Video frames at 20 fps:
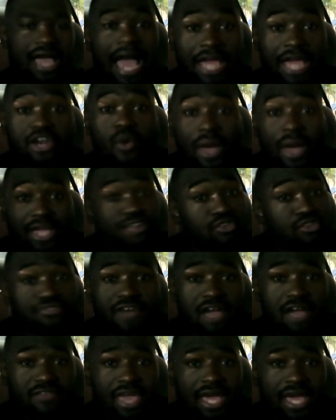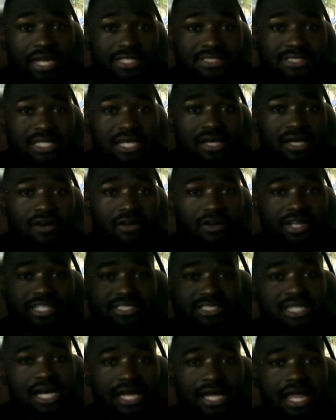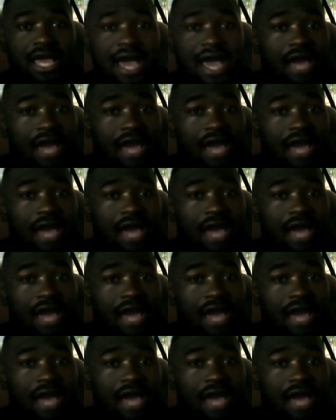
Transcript: I know I can do five caddies on each side.